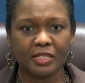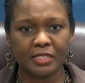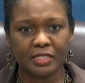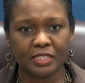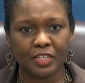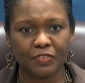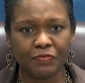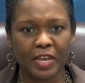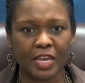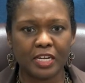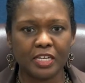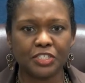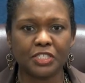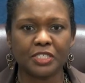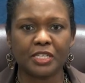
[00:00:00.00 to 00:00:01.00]
the
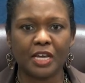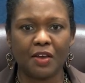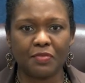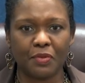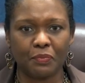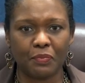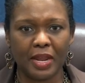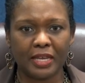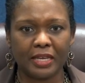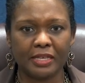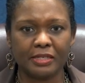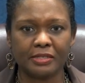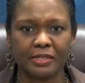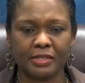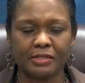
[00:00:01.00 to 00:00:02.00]
disadvantages of the
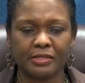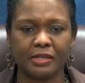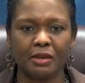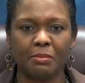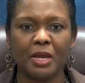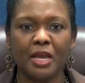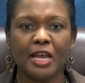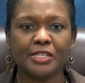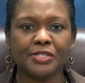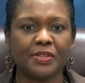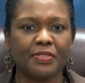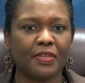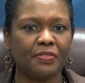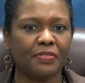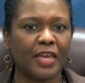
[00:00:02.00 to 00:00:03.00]
ranking system,
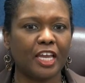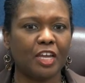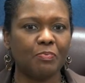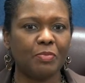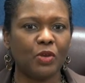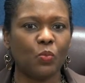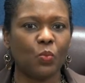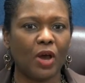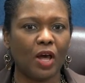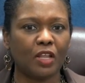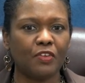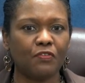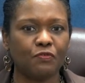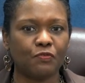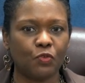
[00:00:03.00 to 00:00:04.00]
so that they can be well
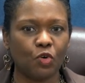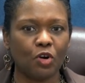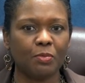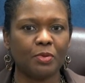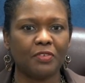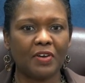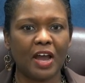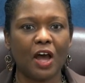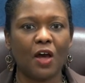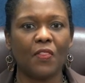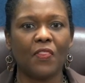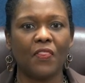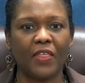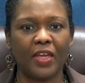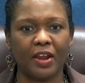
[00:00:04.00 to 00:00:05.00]
informed of how
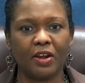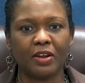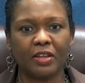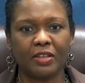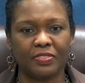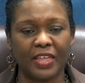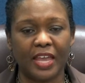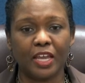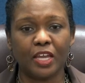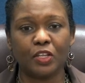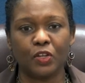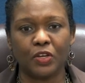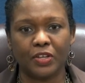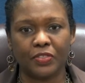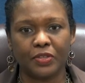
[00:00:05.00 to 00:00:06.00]
they can
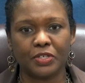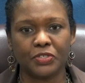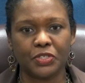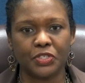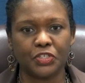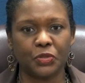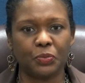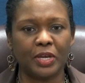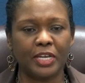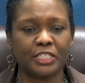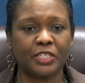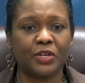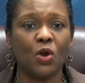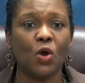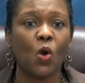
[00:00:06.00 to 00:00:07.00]
look at their
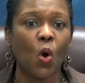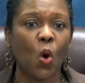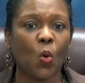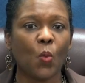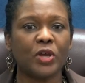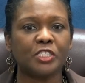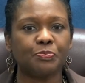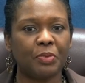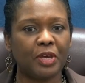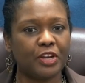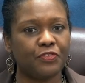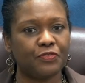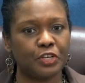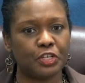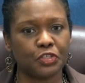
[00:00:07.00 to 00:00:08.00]
situation or what's
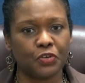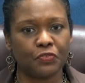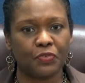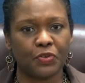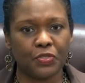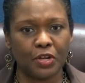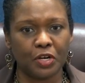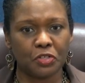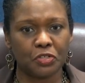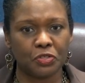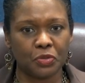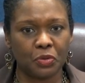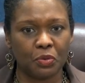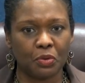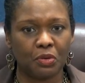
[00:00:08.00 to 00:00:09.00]
beneficial for their
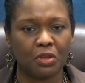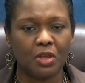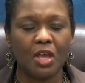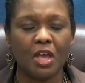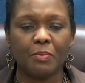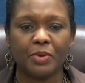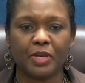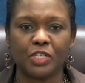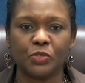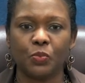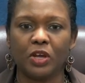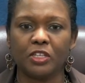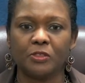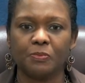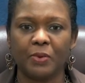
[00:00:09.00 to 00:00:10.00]
school, because
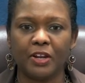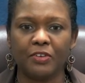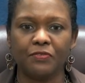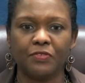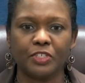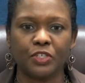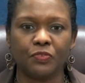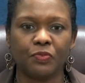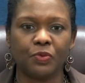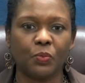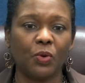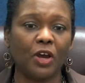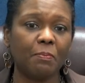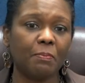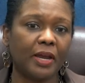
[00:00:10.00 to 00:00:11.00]
what's beneficial for
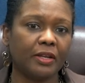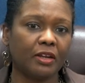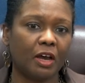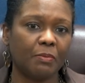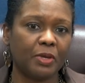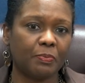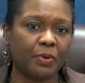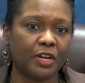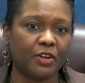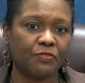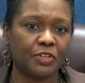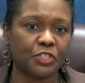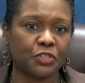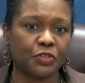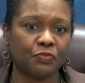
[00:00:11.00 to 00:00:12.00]
one might not be
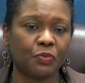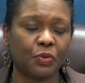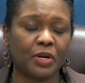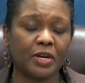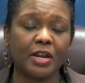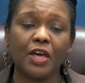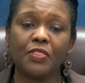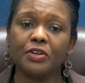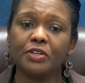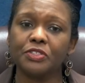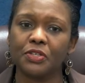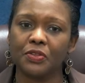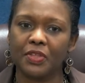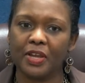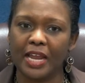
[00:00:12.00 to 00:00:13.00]
beneficial for another,
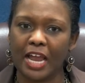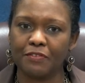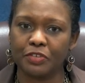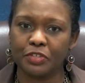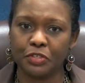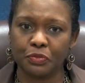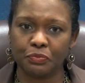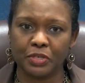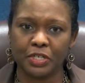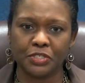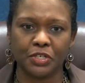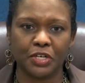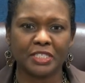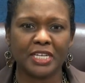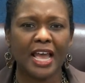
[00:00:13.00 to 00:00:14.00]
so they have to do
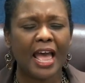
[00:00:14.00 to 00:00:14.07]
research